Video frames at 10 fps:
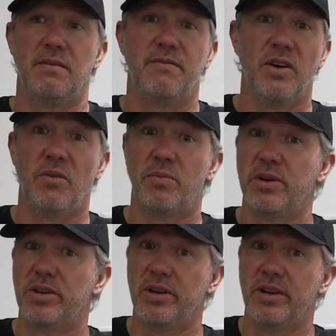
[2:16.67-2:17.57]
Felt
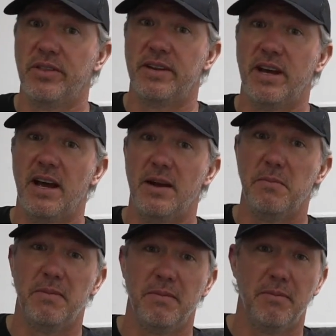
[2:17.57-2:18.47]
pretty good at the
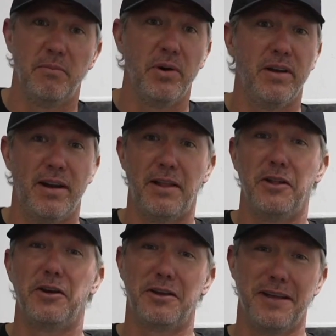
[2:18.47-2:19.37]
time, but I
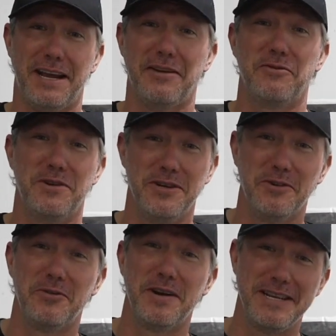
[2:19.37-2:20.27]
looked like a
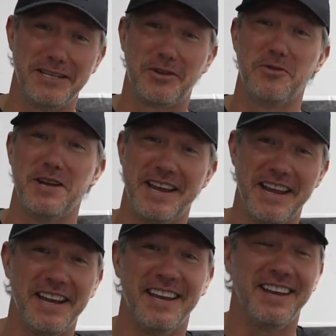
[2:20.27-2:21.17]
real rage quitting
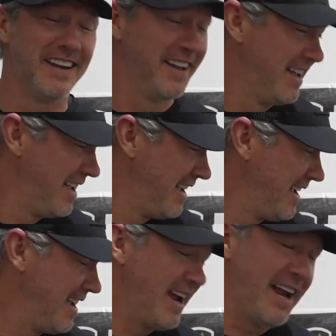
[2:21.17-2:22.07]
idiot.
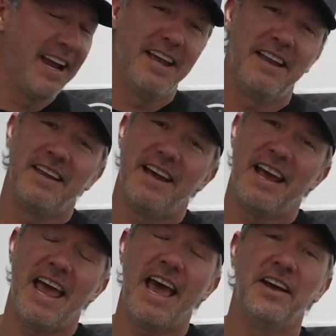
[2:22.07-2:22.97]
And
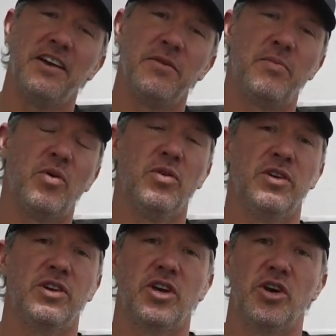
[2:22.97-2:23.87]
I had an
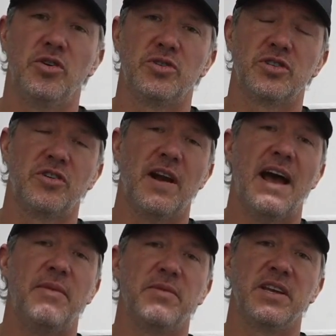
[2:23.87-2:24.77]
important coach
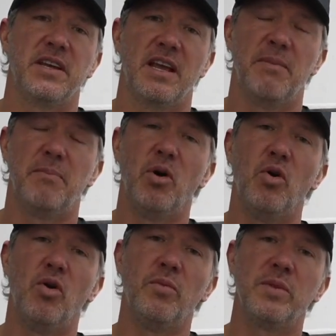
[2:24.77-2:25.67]
grab me and
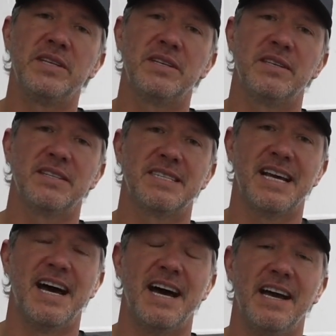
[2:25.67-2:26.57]
pull me to the
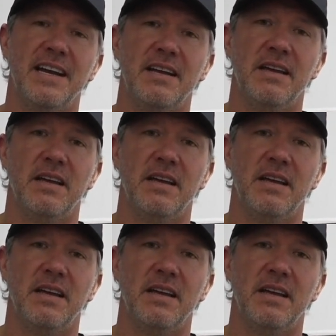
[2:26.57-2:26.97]
side.